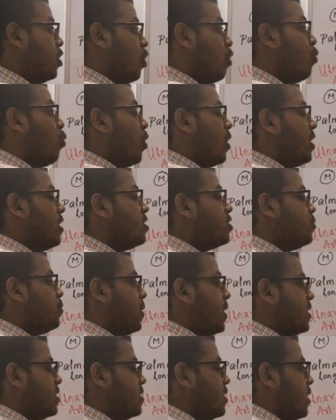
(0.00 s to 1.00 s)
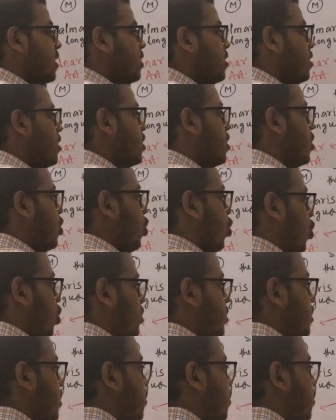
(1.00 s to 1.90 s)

Now what is present on